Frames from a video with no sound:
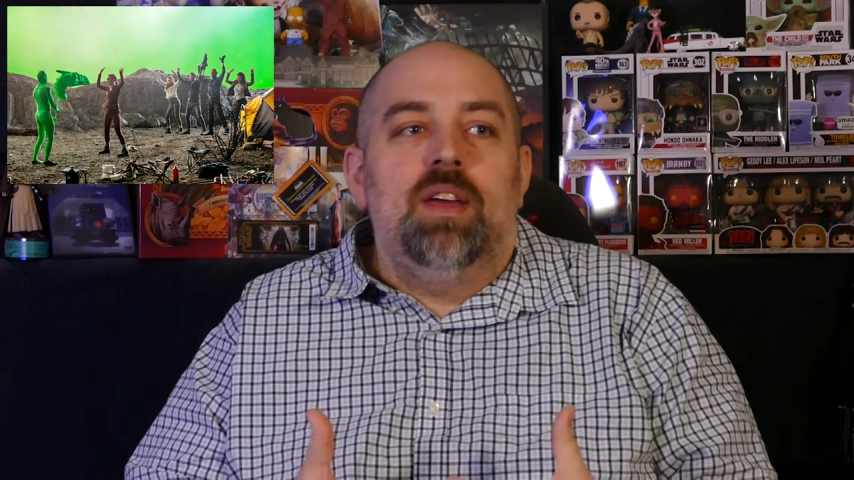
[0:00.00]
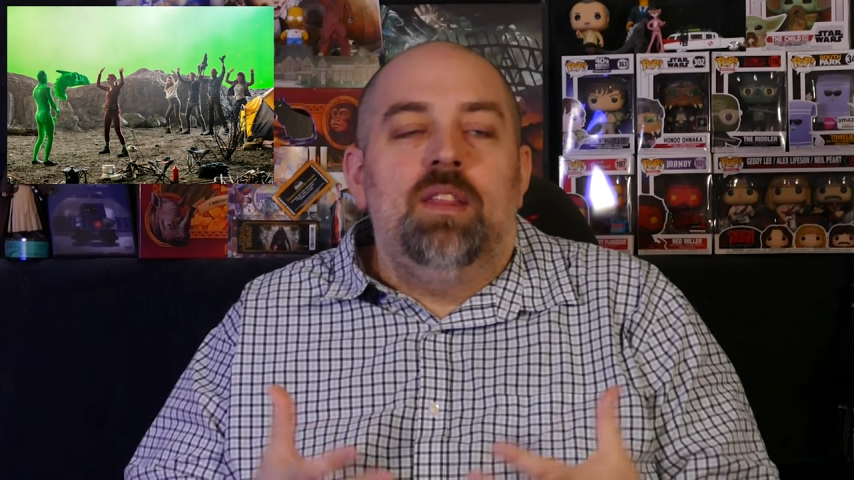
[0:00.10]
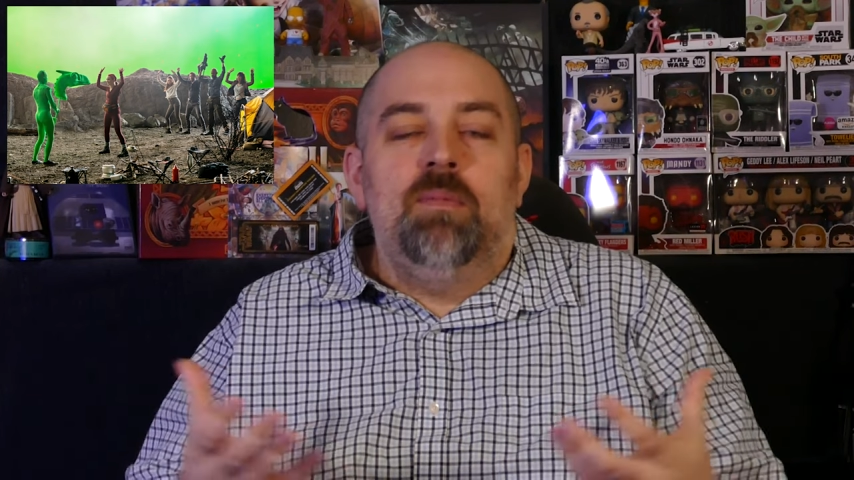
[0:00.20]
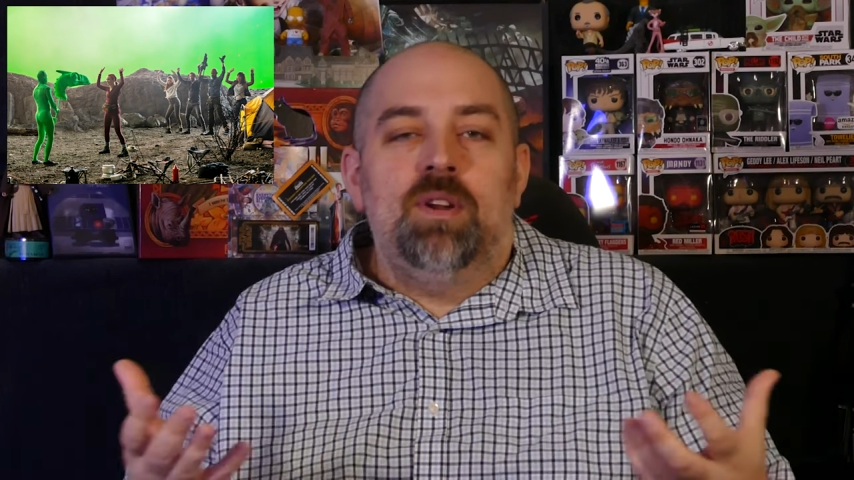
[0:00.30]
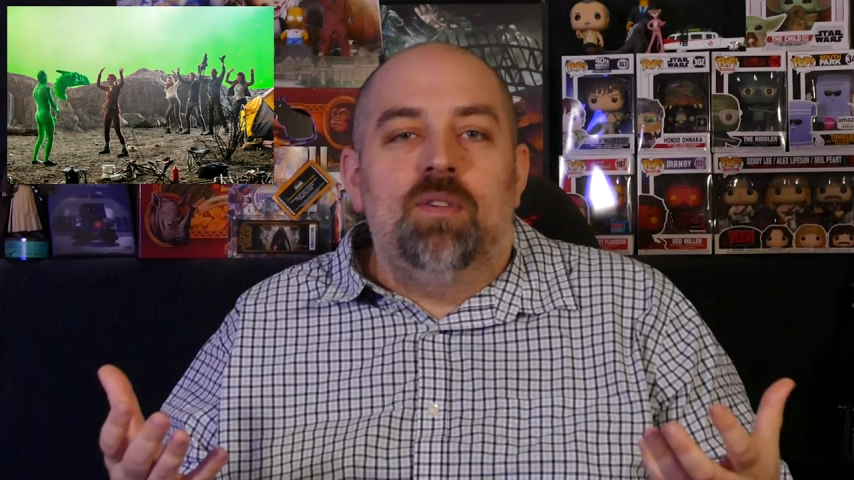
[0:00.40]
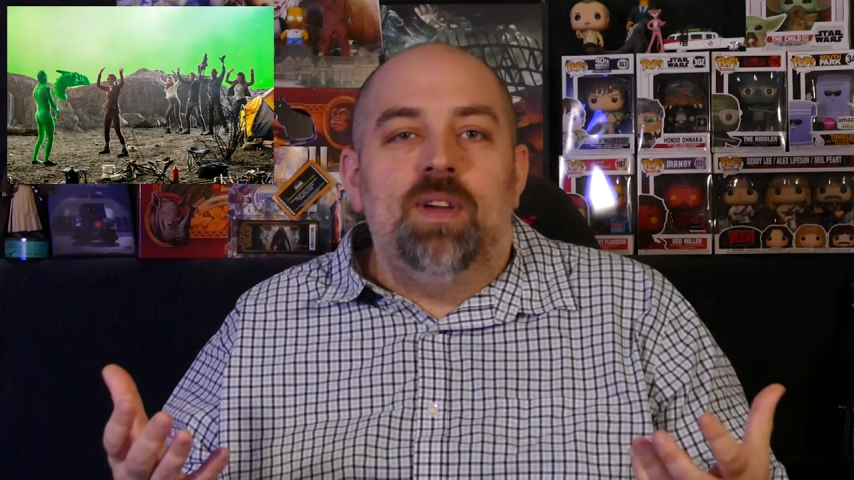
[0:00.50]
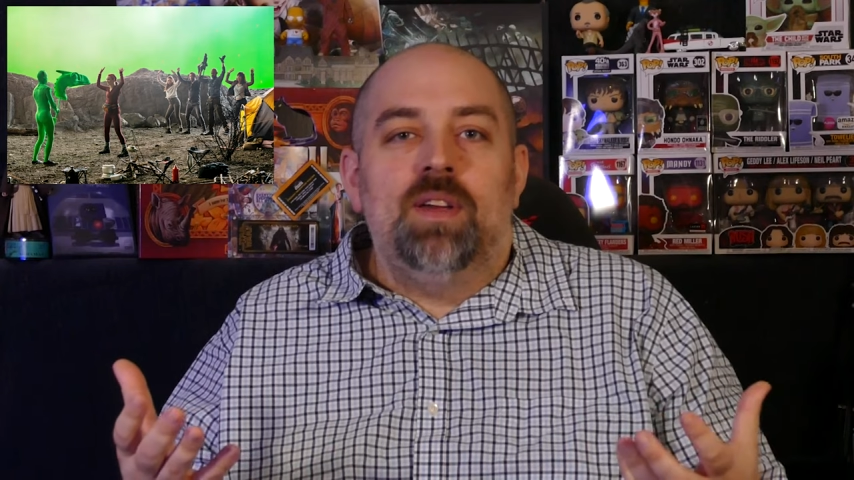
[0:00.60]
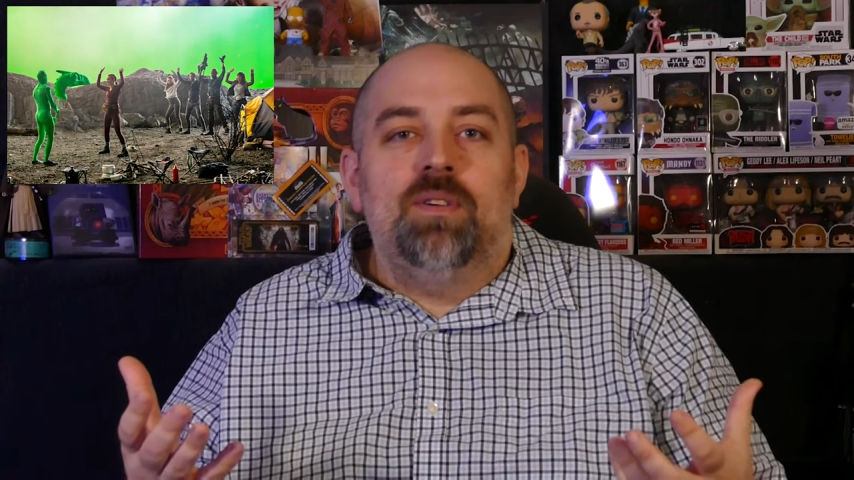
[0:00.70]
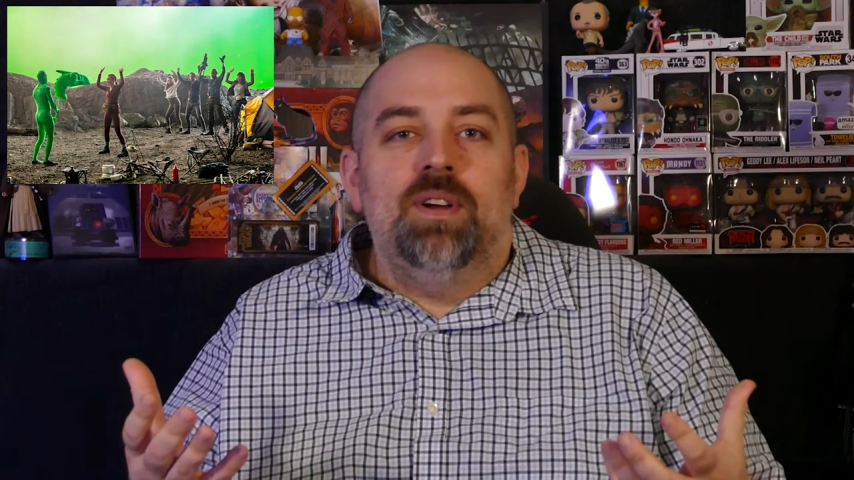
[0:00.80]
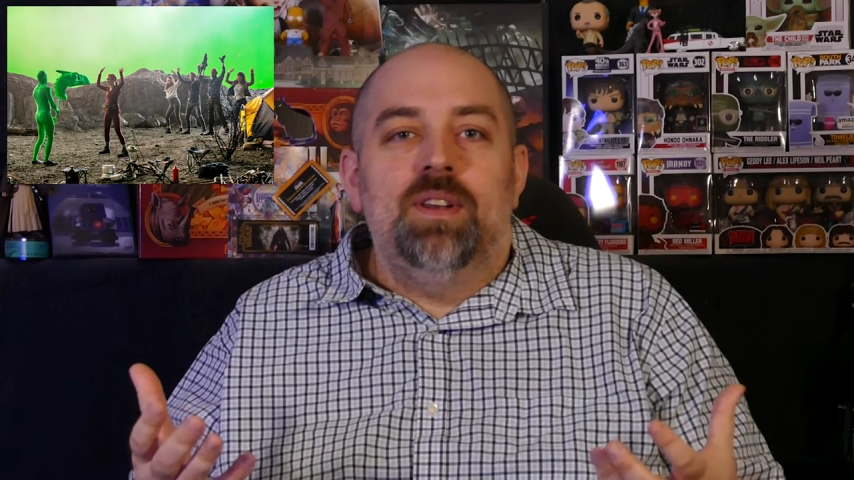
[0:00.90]
in the middle of
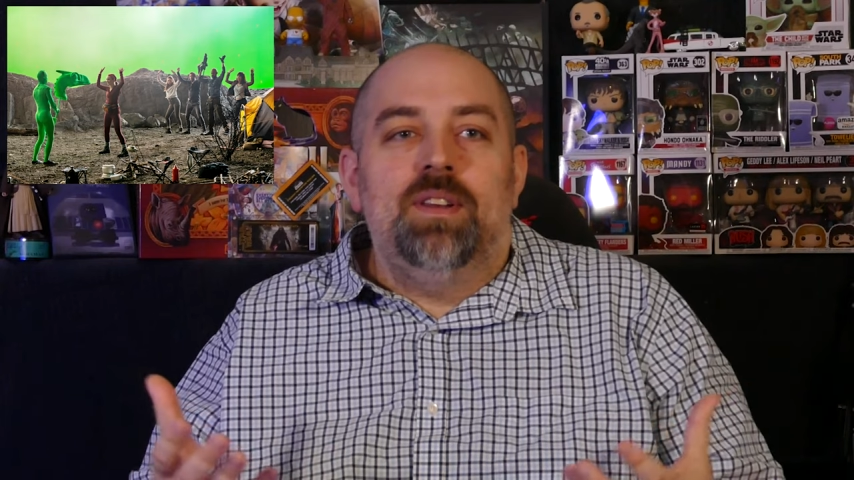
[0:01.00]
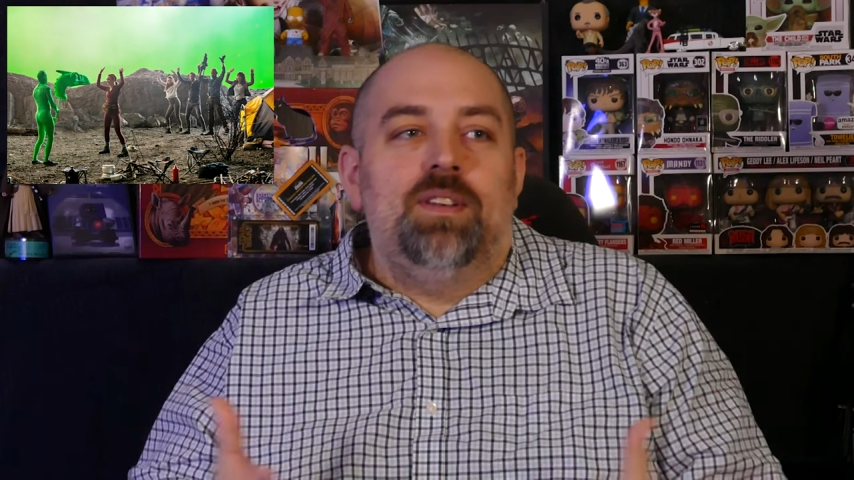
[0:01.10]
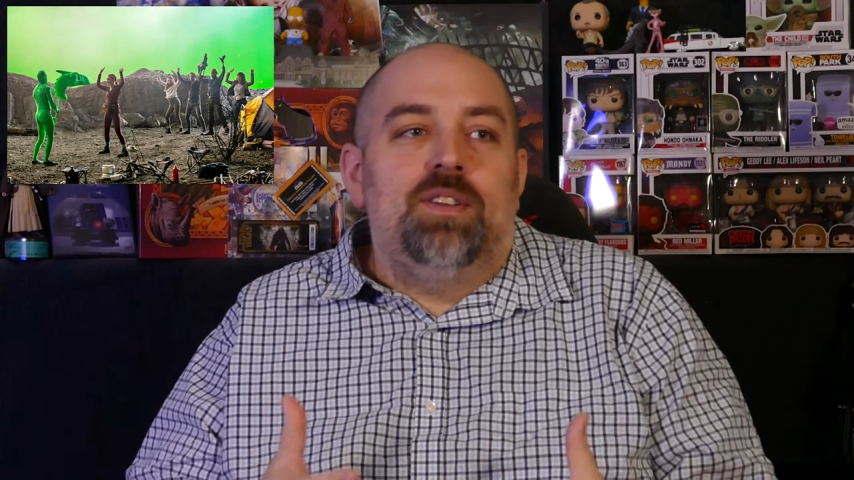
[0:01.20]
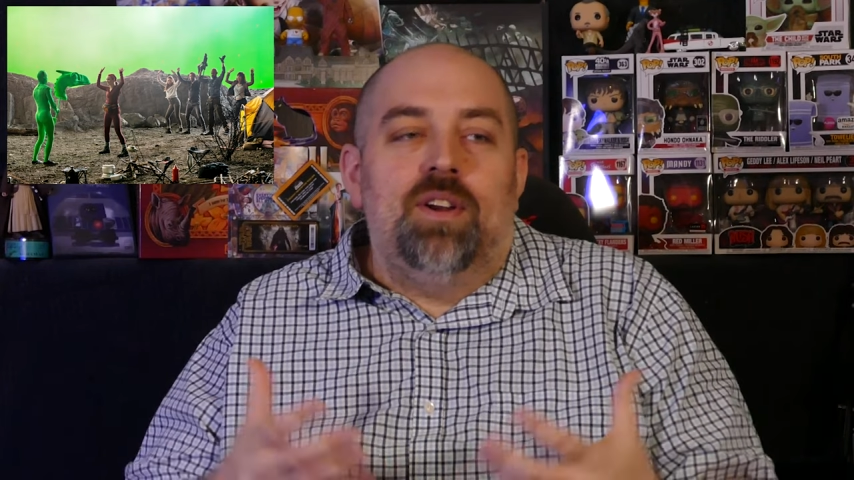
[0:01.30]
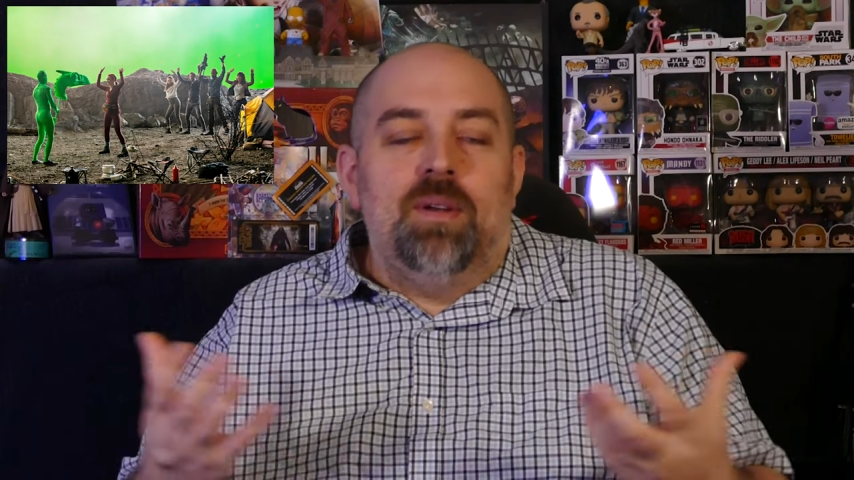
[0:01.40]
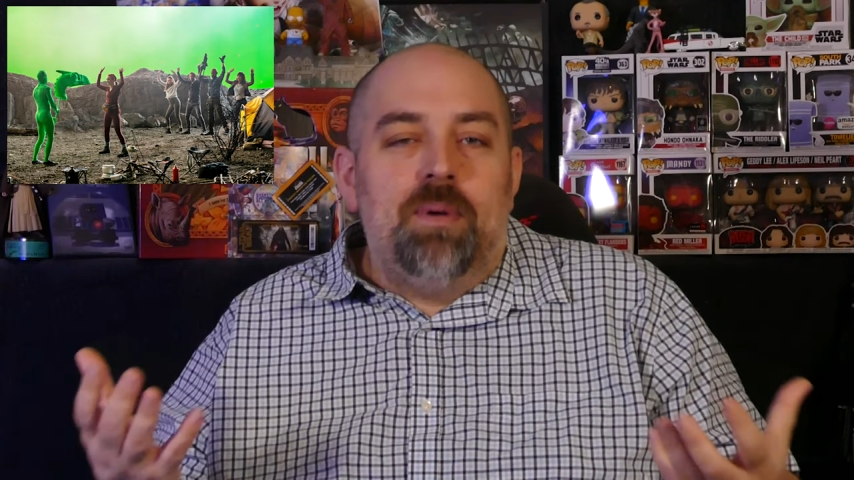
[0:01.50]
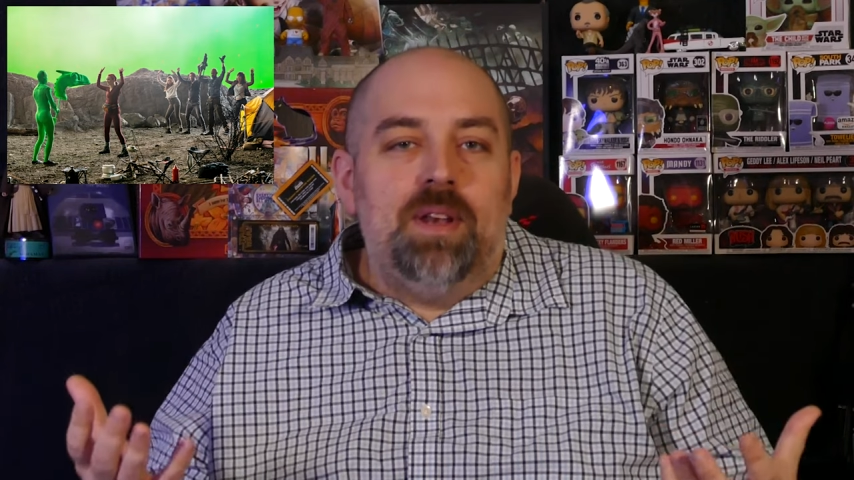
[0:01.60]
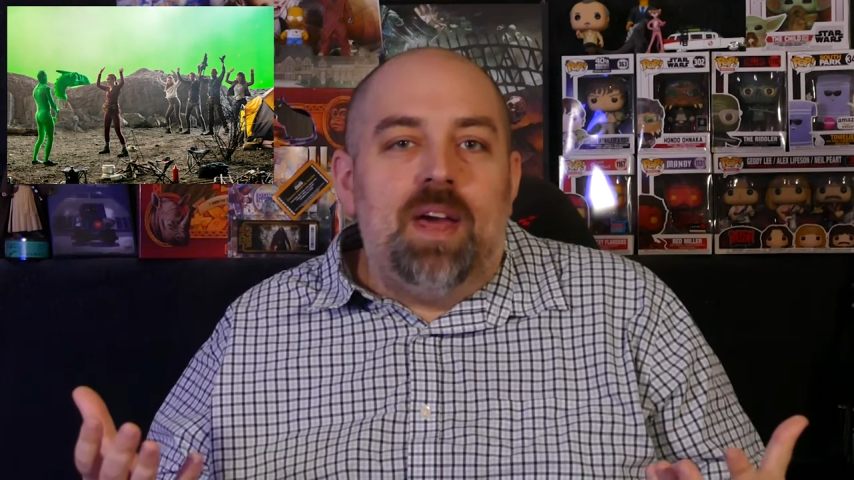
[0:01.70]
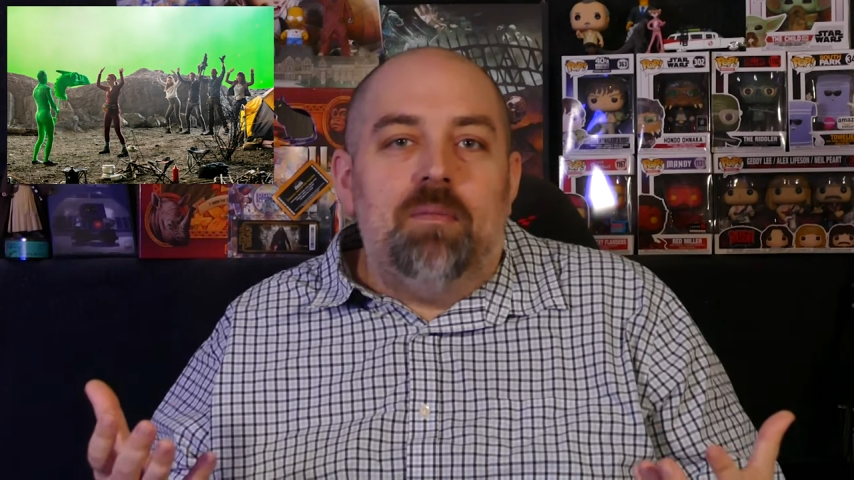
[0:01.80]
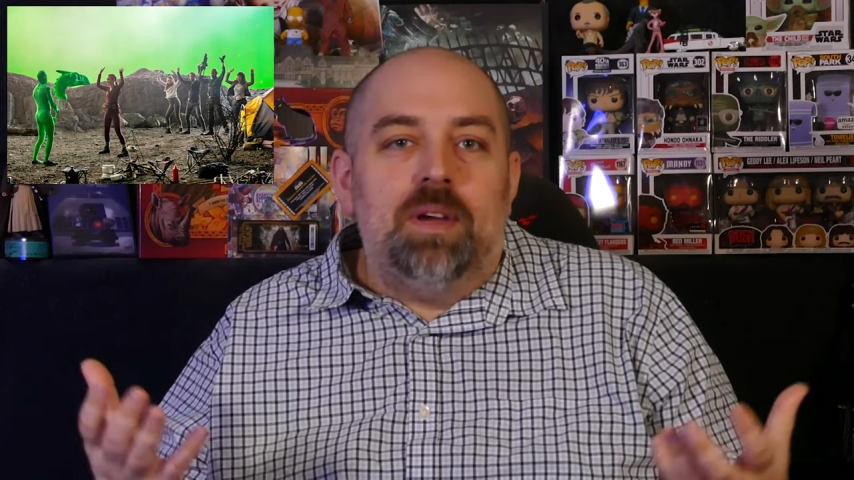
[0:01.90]
England during a
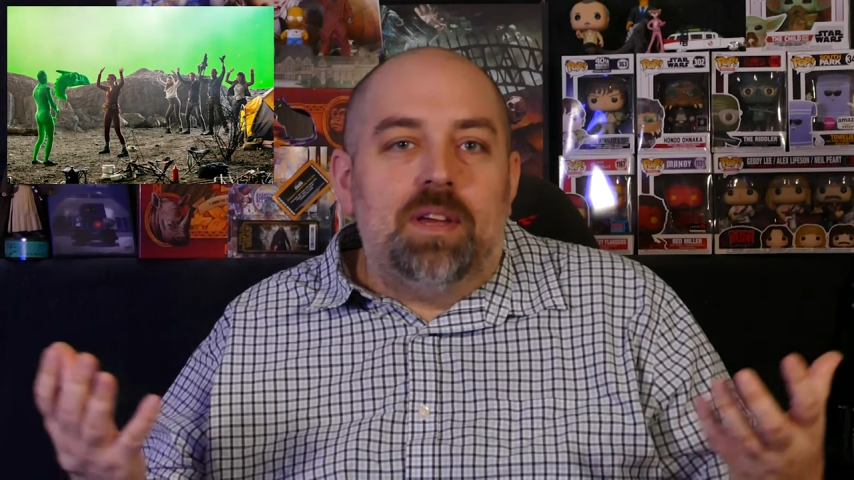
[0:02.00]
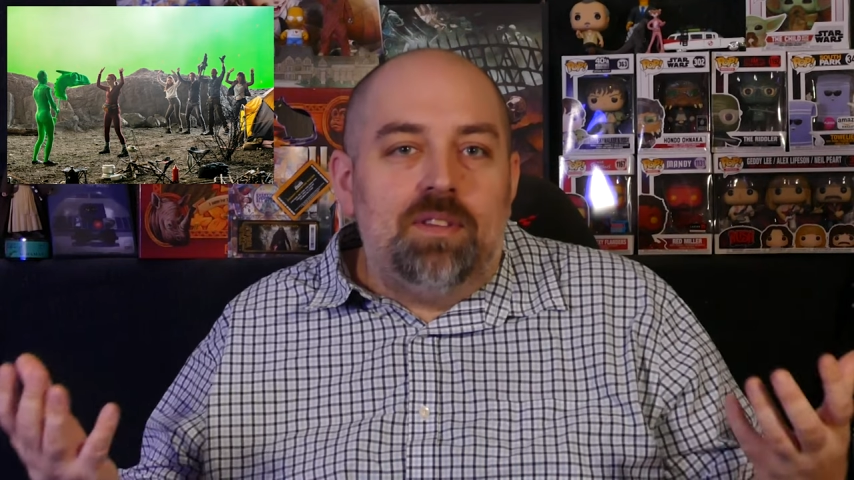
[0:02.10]
pandemic.